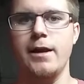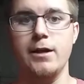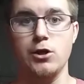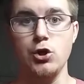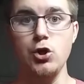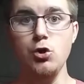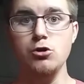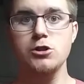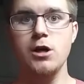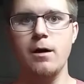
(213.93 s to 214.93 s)

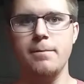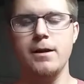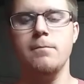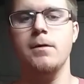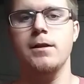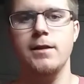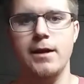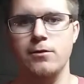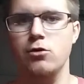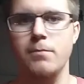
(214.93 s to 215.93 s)
huge company, but
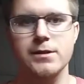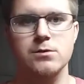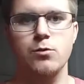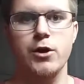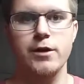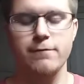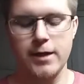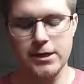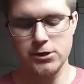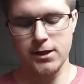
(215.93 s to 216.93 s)
they do make some really good
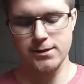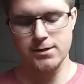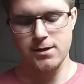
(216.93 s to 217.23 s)
flashlights.